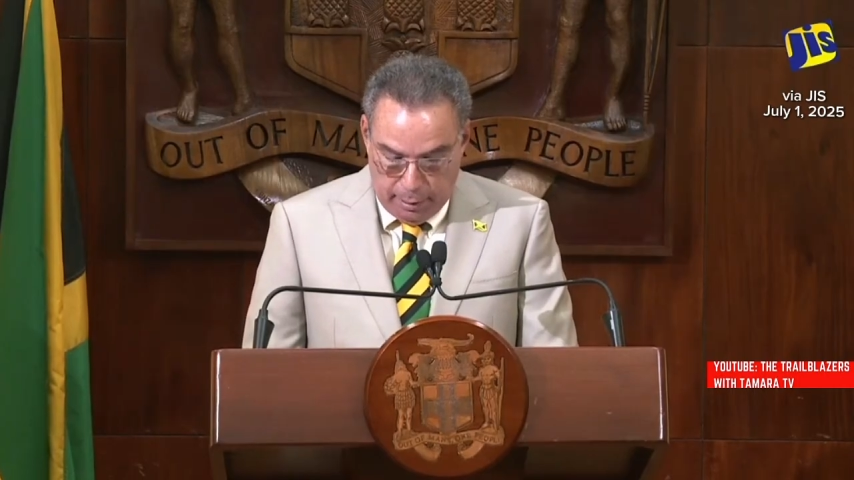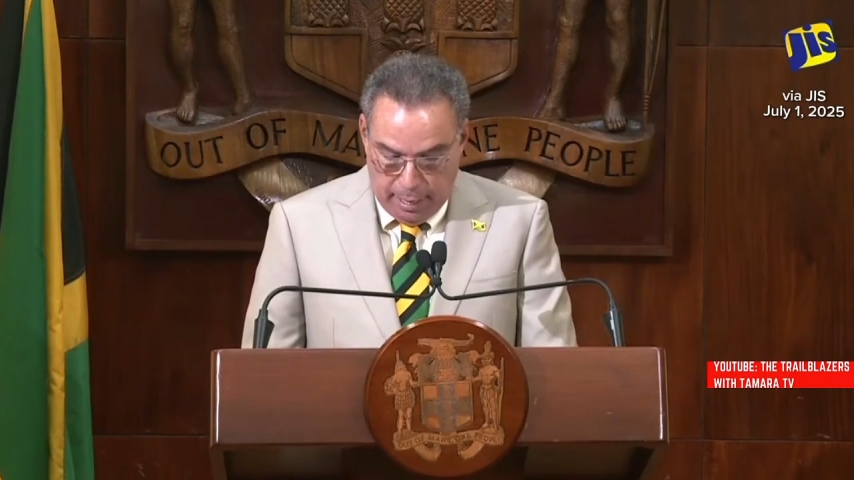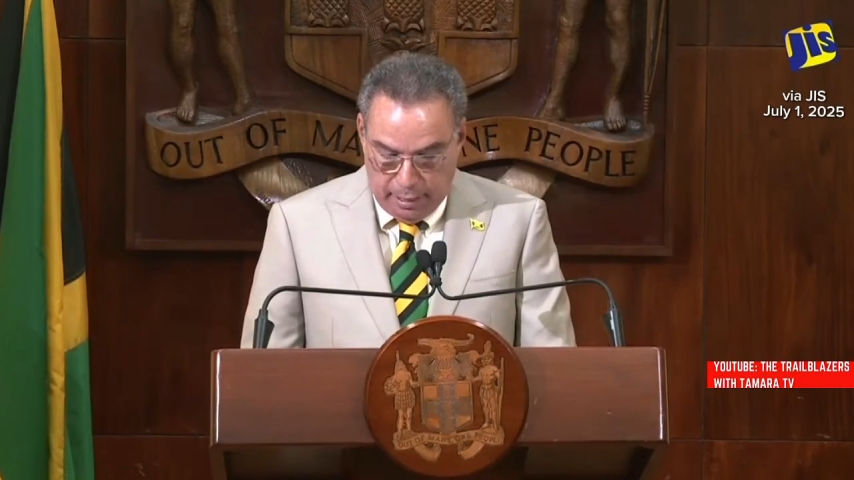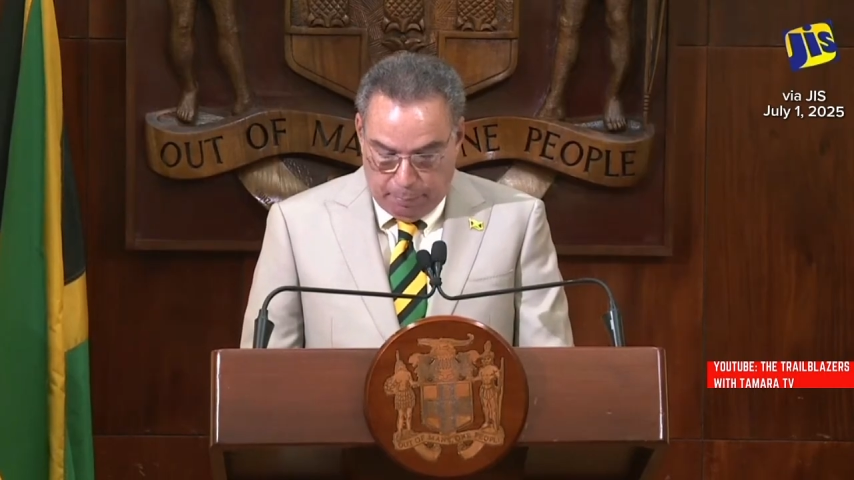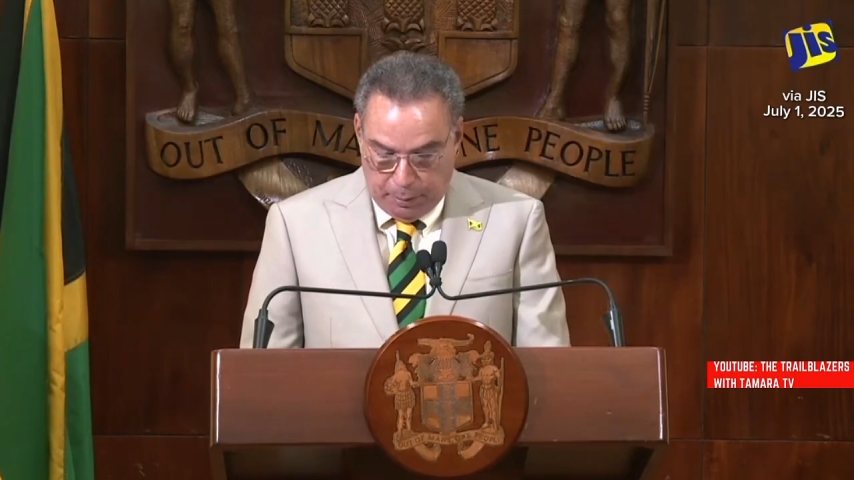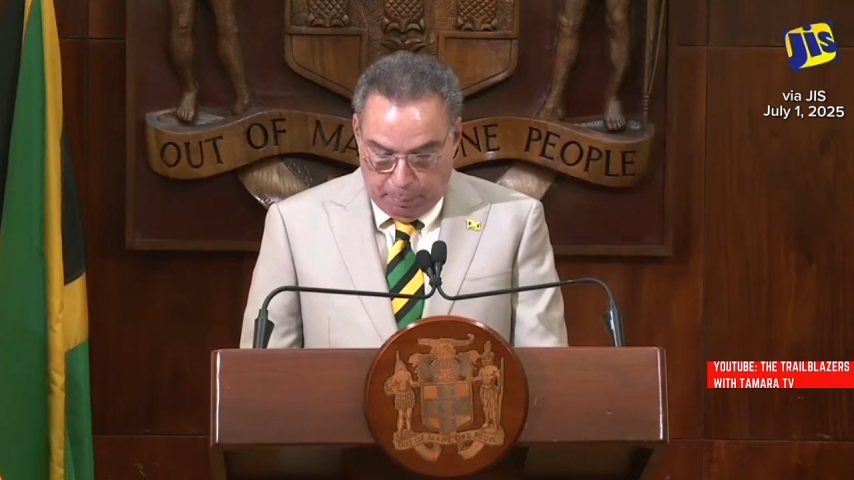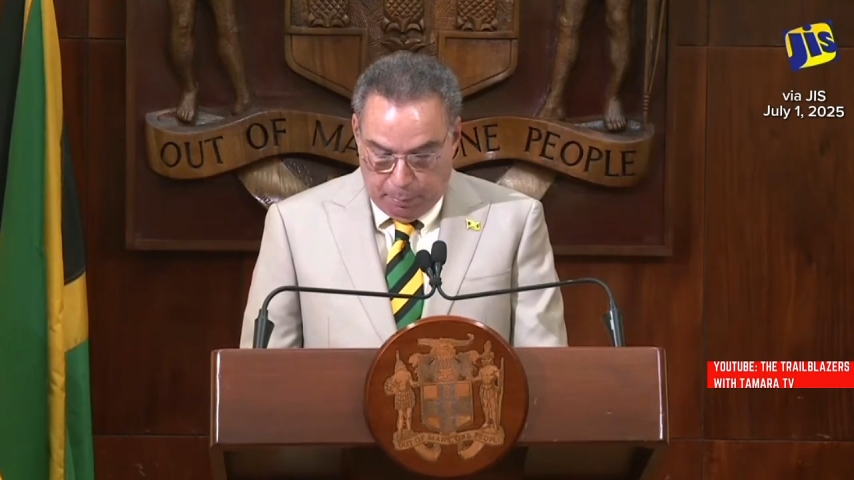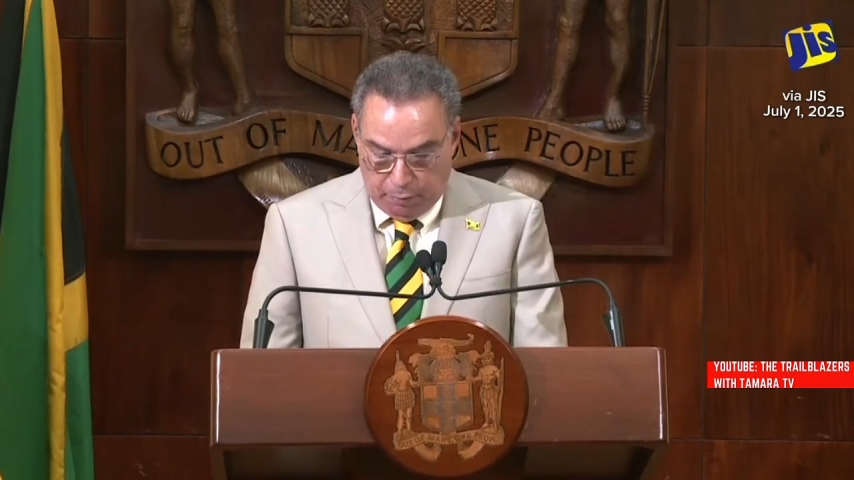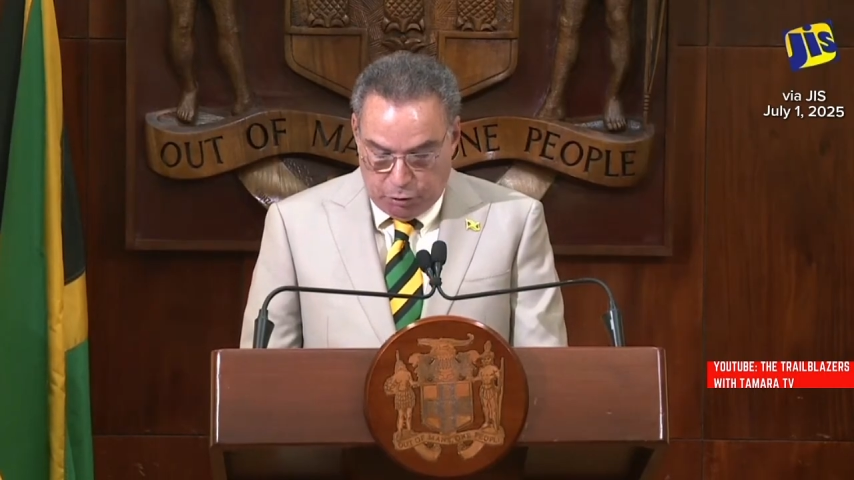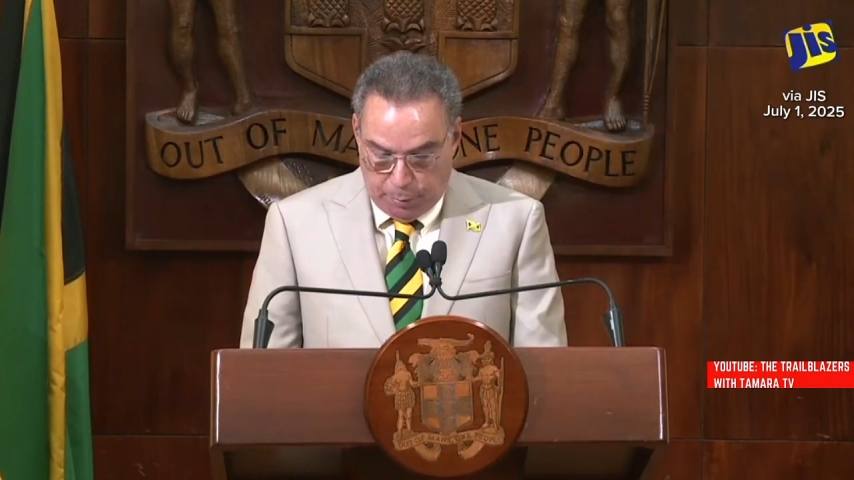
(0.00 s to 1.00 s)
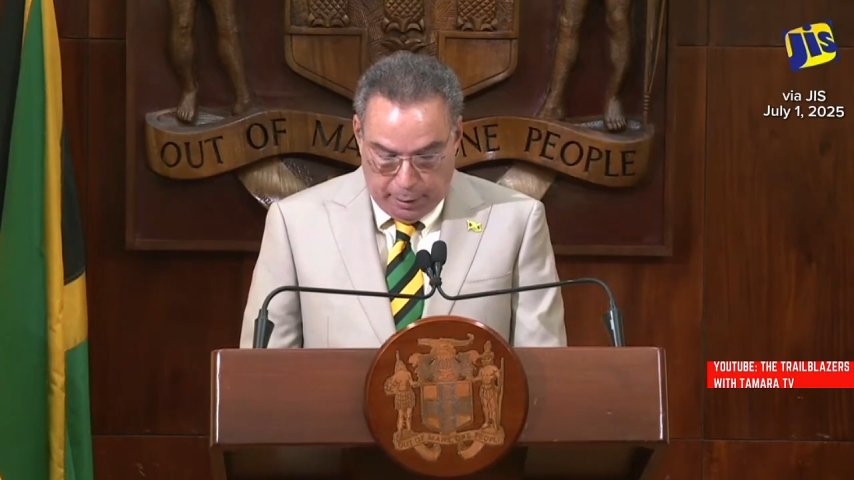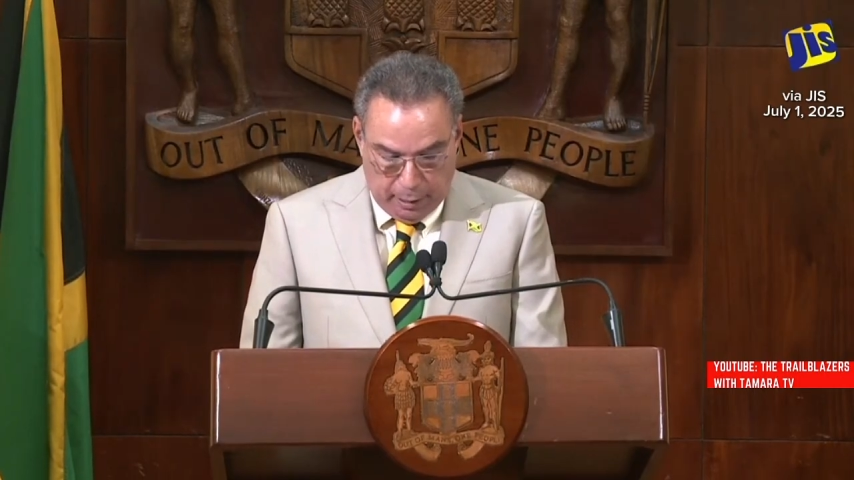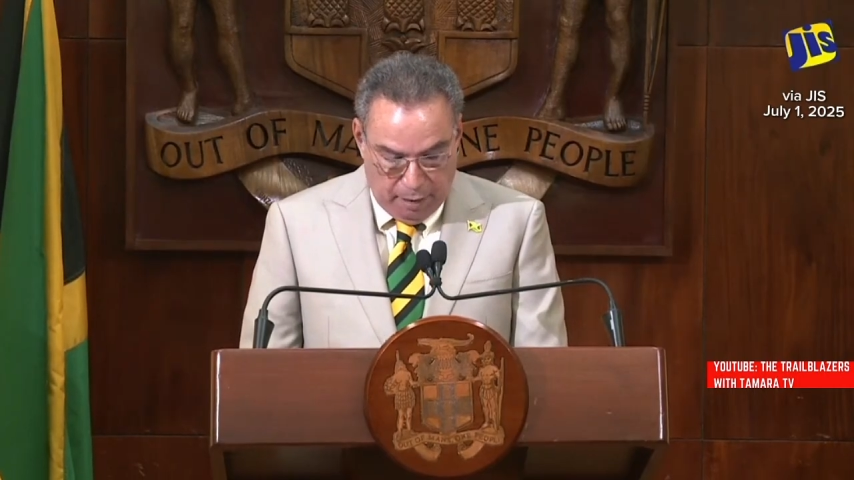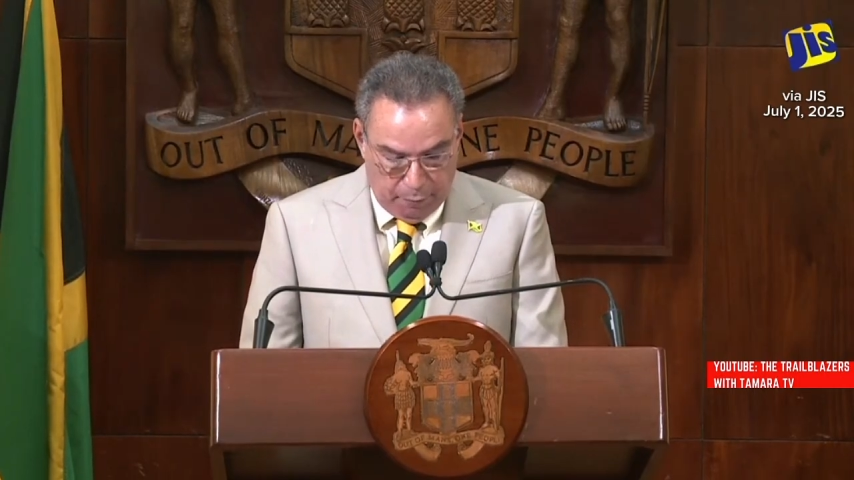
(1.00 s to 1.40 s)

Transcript: that the people of Jamaica have